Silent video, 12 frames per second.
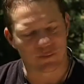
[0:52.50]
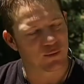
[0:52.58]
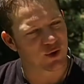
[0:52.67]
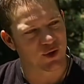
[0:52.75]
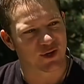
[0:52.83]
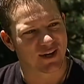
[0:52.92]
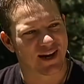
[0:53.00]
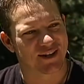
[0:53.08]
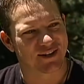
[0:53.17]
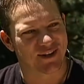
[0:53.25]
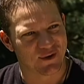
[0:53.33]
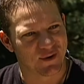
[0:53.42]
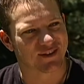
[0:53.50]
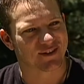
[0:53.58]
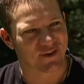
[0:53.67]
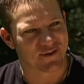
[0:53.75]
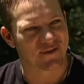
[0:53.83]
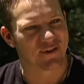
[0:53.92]
a pretty good connection at U.S.
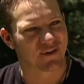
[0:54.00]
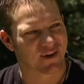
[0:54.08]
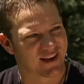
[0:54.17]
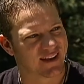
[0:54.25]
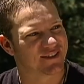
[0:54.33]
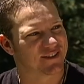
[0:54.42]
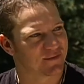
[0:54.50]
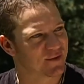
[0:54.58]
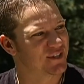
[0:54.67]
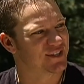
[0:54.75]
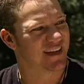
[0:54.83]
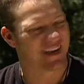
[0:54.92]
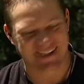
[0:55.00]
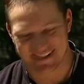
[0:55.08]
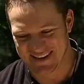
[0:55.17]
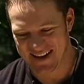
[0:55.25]
Cellular Field. Going to get you some good tickets.